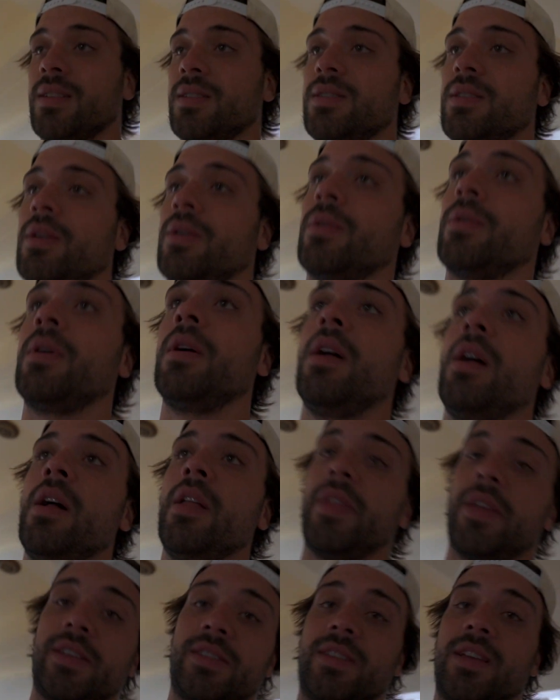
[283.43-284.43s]
So
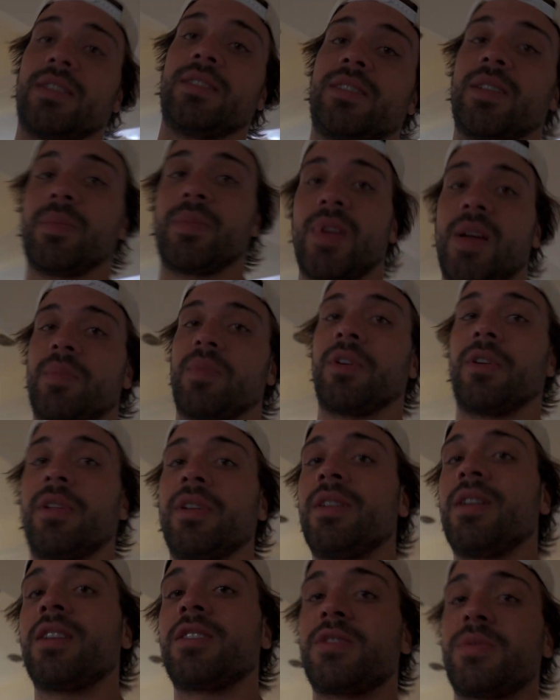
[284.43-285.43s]
they said sometime early
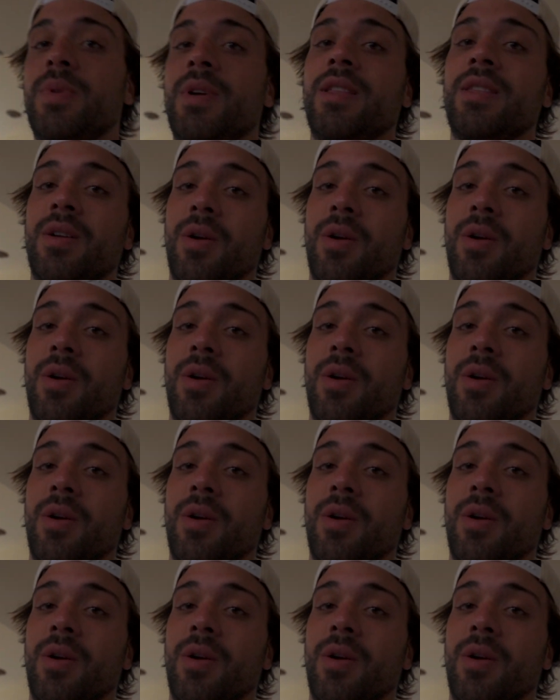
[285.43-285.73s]
next week.